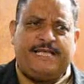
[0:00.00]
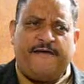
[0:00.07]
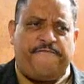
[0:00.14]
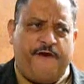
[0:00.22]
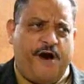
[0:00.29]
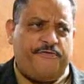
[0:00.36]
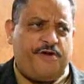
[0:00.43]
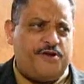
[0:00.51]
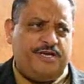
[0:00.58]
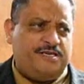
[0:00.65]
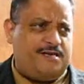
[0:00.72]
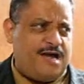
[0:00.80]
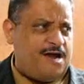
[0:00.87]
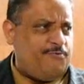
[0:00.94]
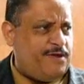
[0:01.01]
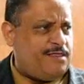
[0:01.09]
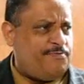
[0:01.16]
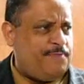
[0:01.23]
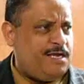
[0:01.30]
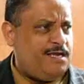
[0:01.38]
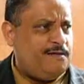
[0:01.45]
say, Father, are you done
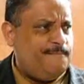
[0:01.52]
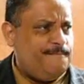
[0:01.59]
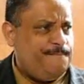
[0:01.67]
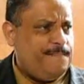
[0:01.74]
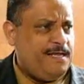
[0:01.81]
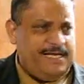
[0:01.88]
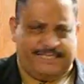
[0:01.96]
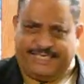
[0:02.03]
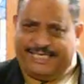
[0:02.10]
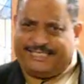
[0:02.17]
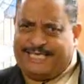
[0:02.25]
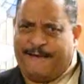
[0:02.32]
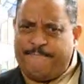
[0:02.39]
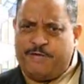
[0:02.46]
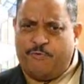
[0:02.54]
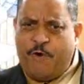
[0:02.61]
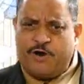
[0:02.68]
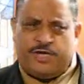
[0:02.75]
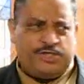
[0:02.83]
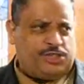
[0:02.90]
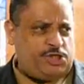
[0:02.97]
with me? Is there something you
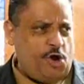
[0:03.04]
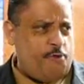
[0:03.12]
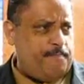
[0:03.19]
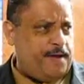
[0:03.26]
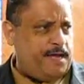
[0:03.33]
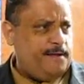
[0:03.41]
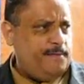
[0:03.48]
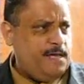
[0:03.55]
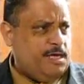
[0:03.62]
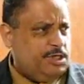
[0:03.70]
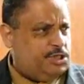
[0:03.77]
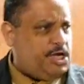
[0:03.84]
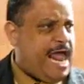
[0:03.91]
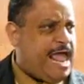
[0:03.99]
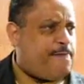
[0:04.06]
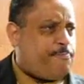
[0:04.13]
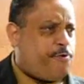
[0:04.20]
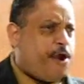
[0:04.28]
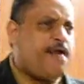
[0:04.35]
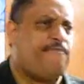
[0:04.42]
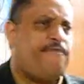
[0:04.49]
want to show me? Should I
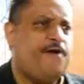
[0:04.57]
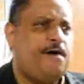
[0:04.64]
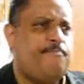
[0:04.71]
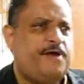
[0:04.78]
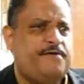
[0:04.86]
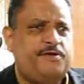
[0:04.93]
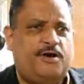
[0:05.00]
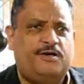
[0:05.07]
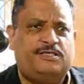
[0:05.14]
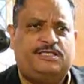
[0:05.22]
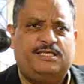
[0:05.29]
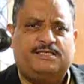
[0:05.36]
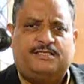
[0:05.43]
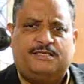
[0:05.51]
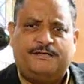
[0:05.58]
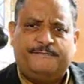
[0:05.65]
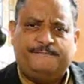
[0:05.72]
have prayed for a brother or sister?